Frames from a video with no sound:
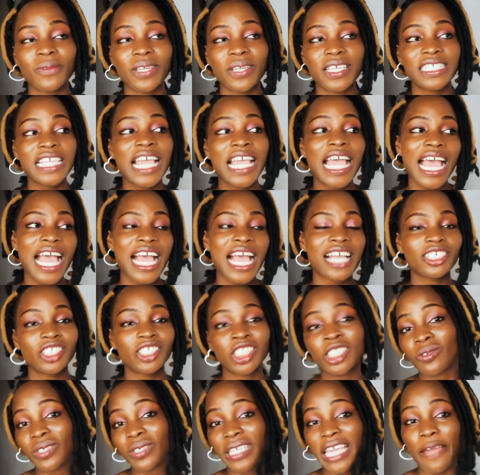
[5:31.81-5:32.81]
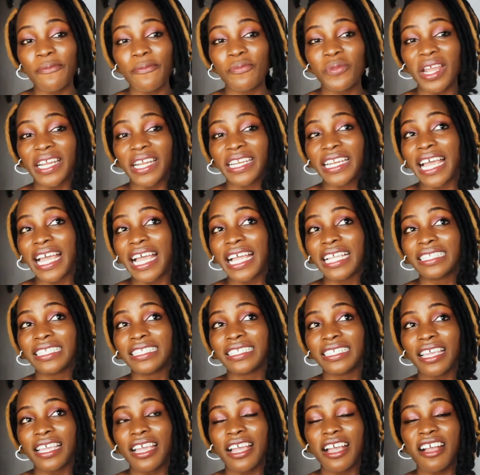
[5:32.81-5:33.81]
place, and she'll get
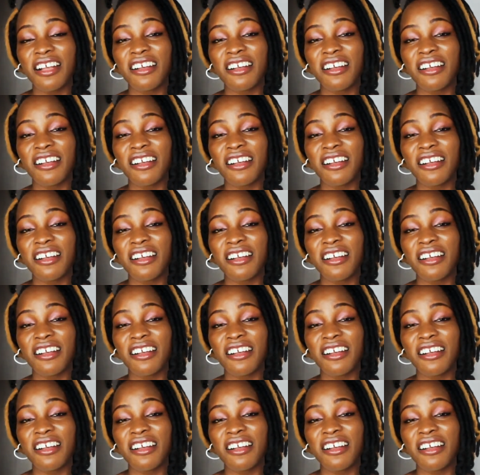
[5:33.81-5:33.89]
pregnant,